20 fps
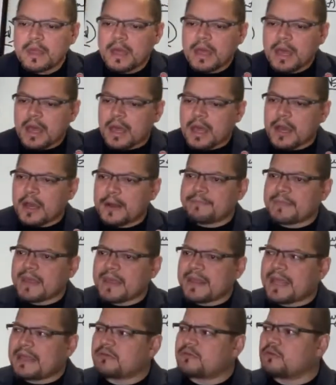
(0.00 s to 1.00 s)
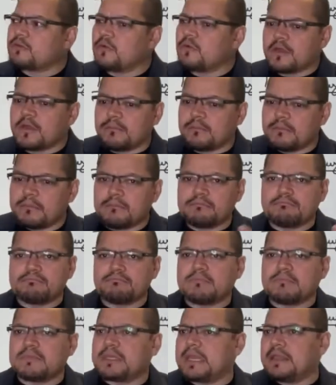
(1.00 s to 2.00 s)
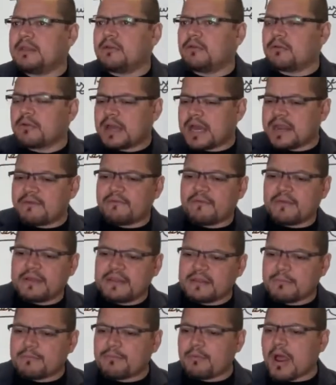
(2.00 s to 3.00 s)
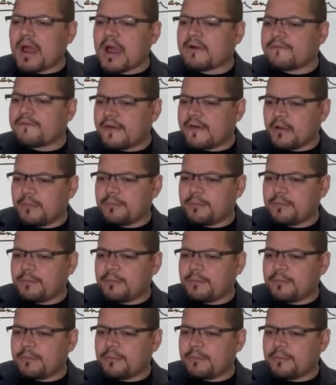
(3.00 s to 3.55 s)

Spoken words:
I like to do them, kind of in the Brockville,